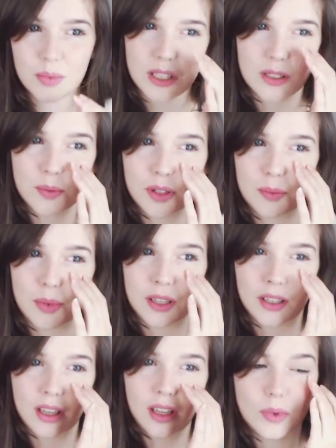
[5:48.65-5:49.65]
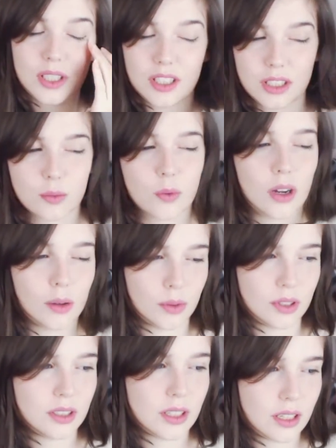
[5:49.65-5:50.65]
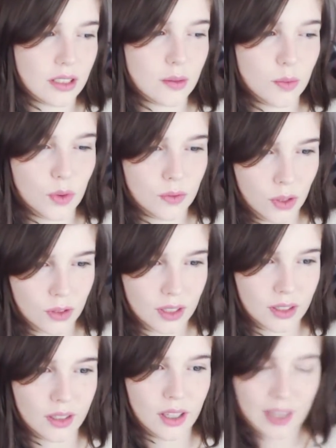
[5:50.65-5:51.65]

it's pretty big, which is why I wanted to get into more vlogging.